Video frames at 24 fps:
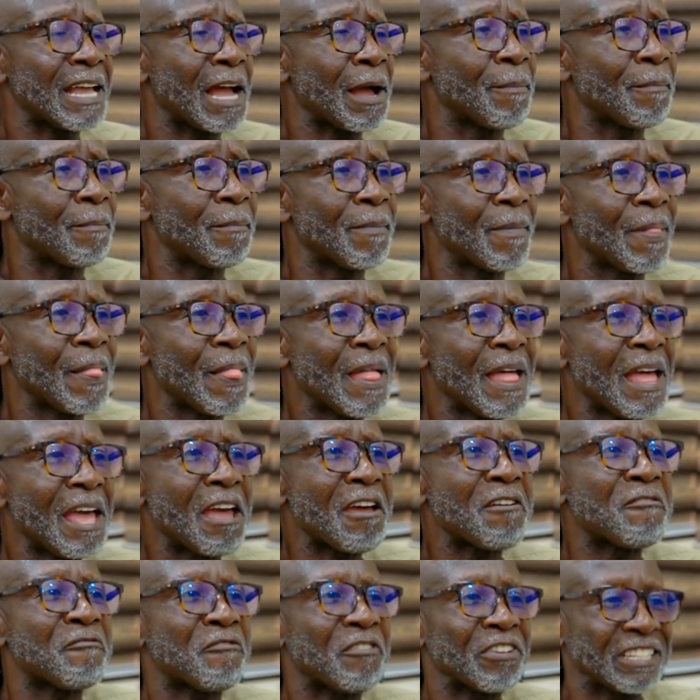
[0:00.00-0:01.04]
I'm
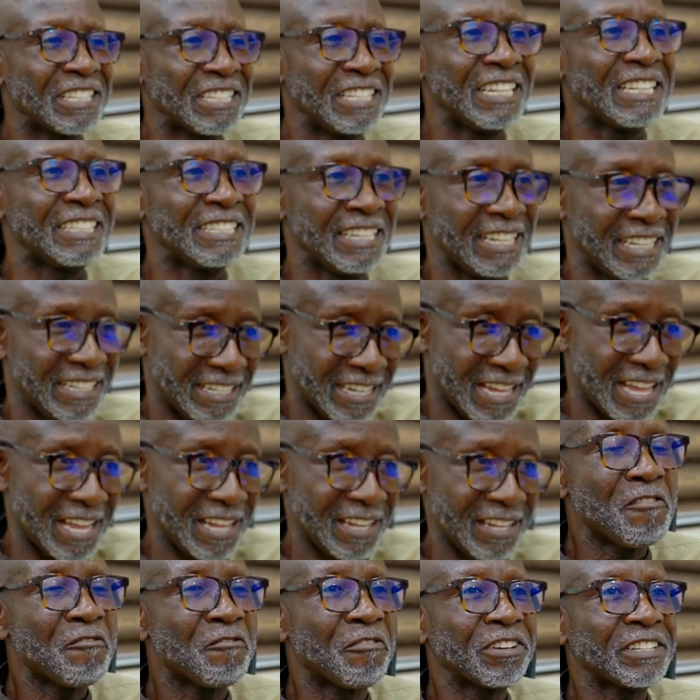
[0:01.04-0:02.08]
a facilitator.
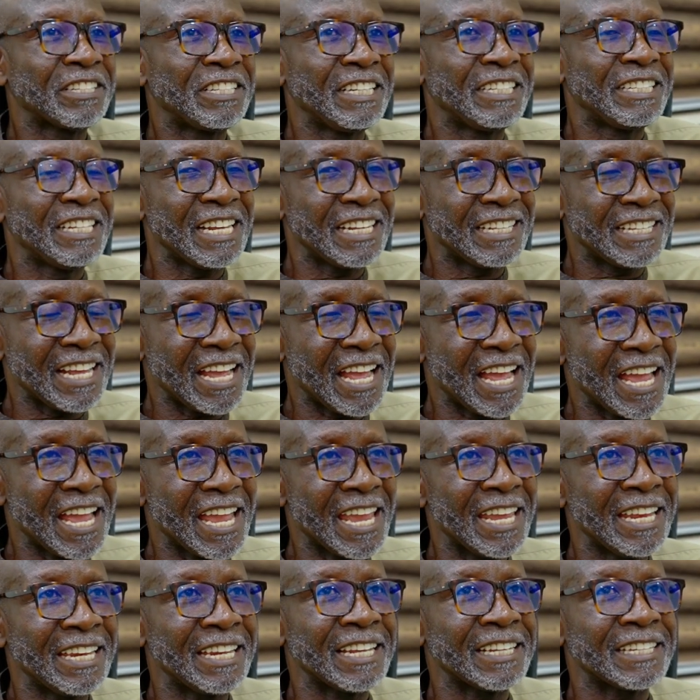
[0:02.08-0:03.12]
Facilitator
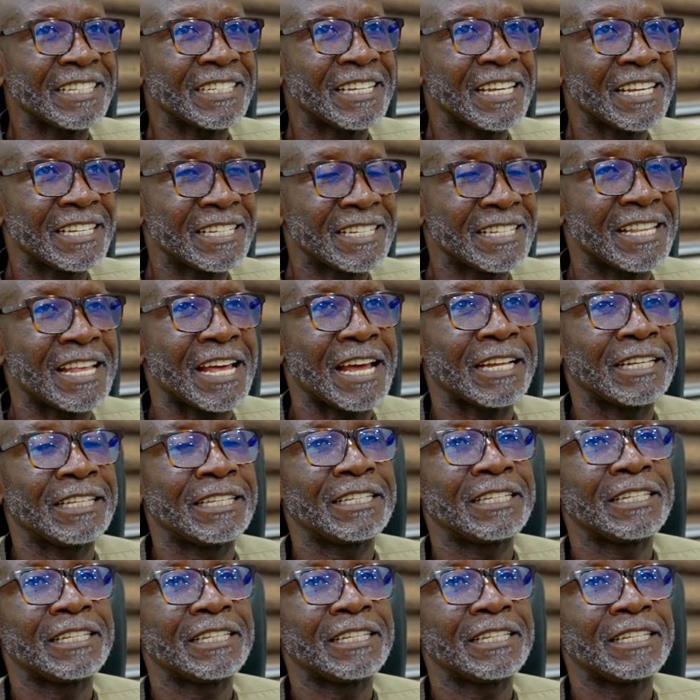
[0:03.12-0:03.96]
in the sense that